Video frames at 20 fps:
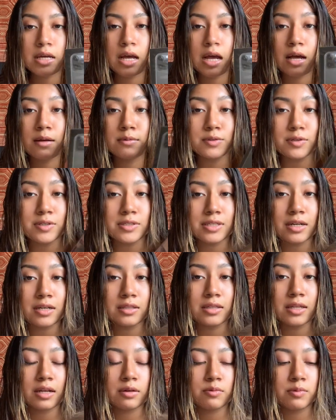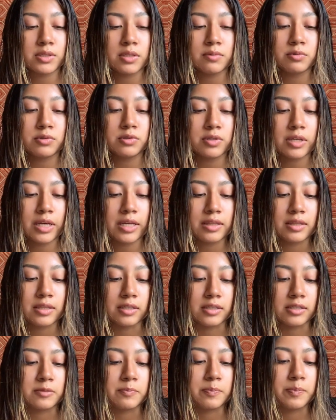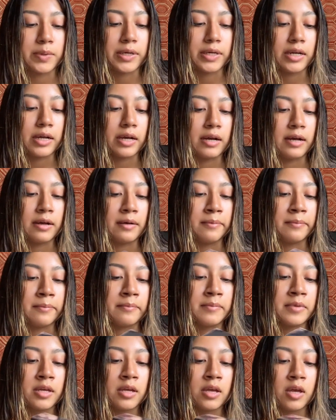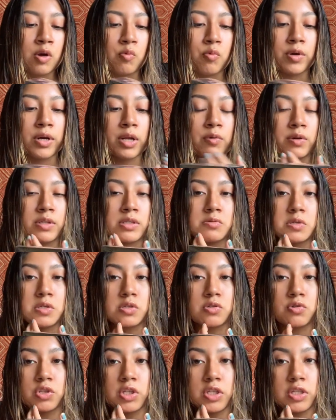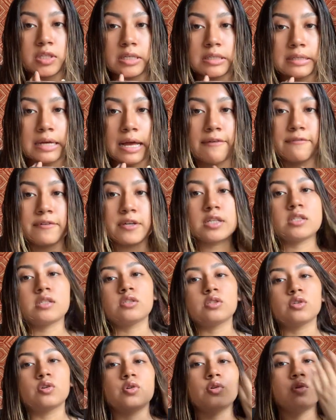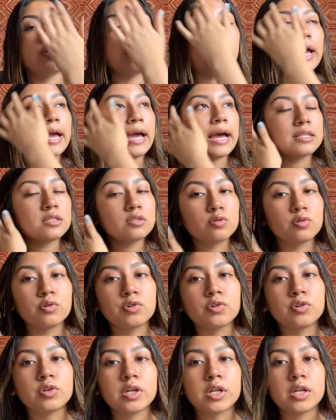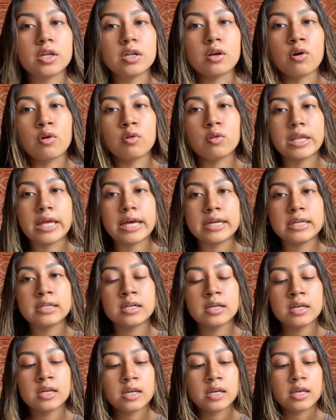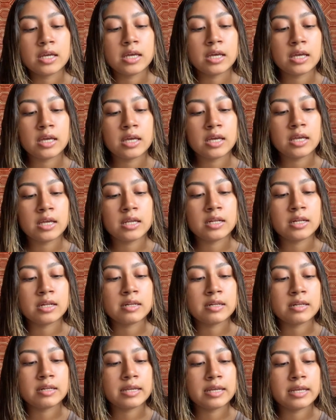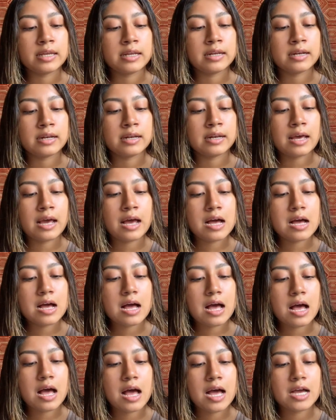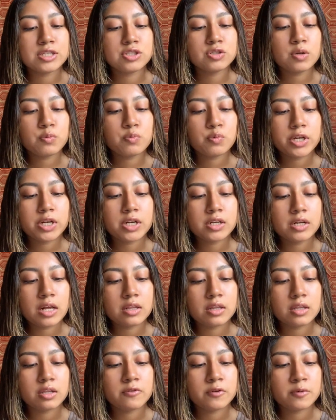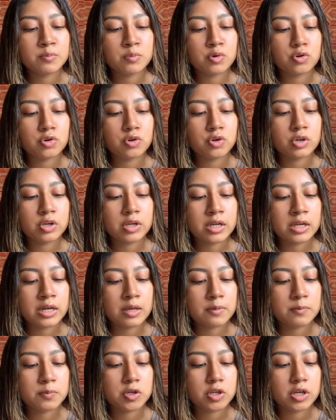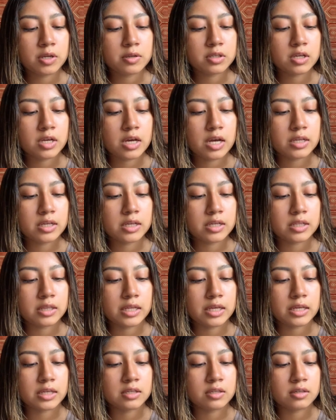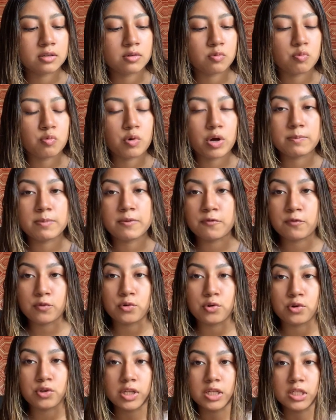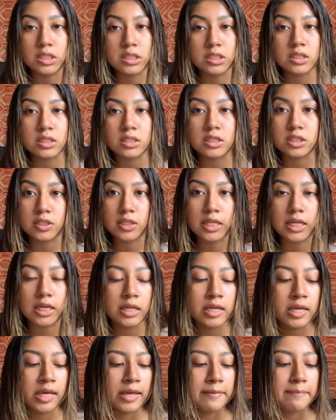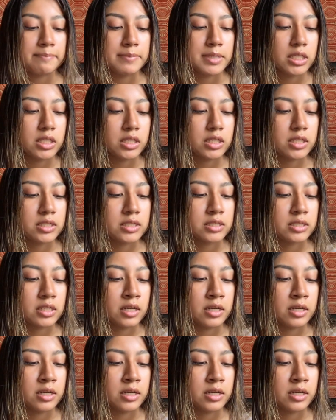I'm so excited that I was able to get this, but when I went to the store they didn't have it, so I had to order it online. And then I should have waited a little bit more, and I could have got it like way before than today, because